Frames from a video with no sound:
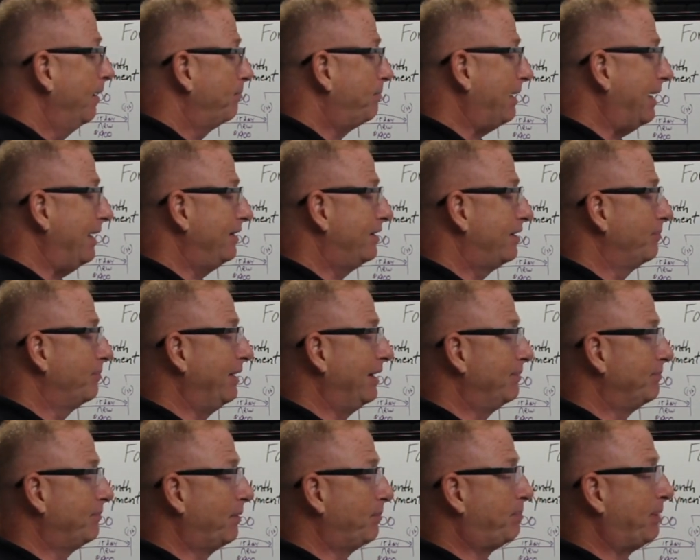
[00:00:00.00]
paid the
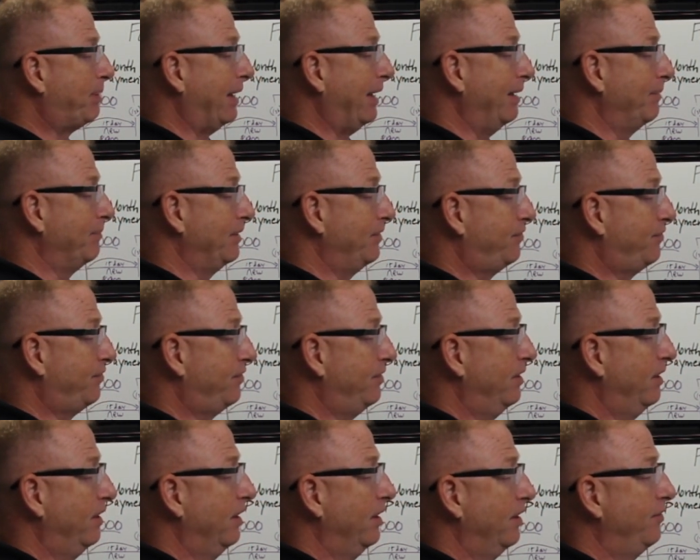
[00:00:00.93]
minimum
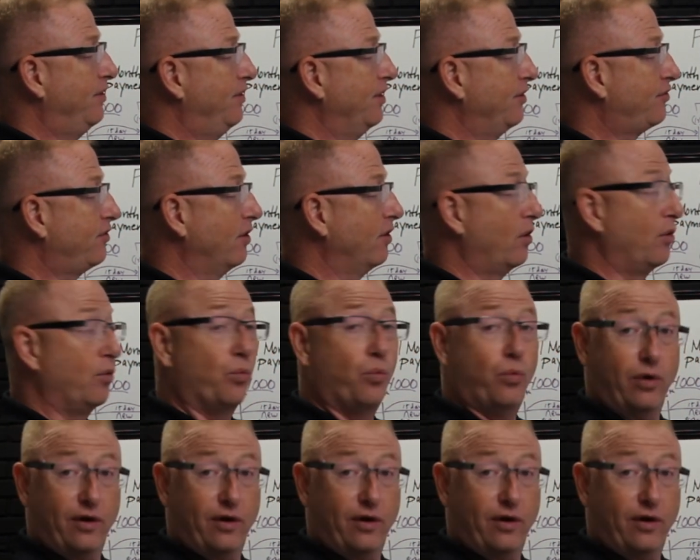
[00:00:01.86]
payments, this loan